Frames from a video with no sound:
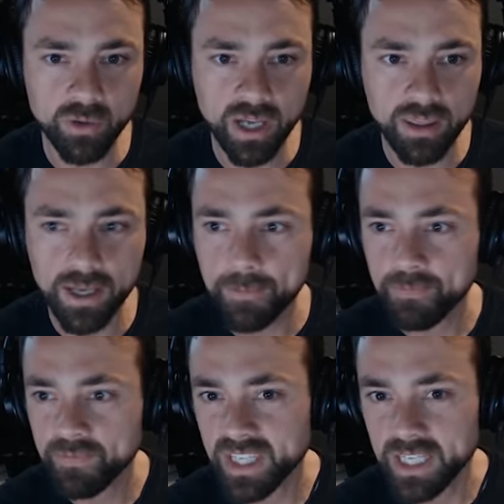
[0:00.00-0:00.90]
with.
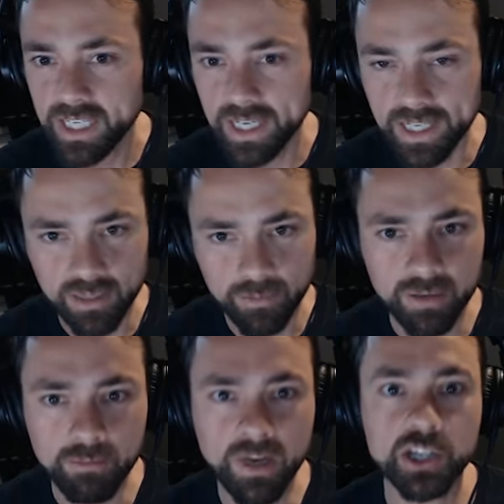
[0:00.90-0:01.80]
It's a
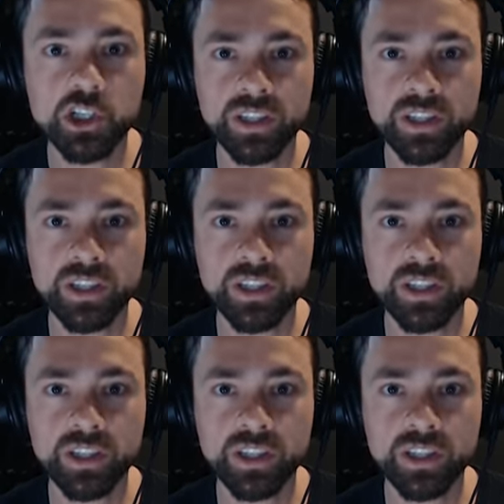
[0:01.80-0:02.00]
bit much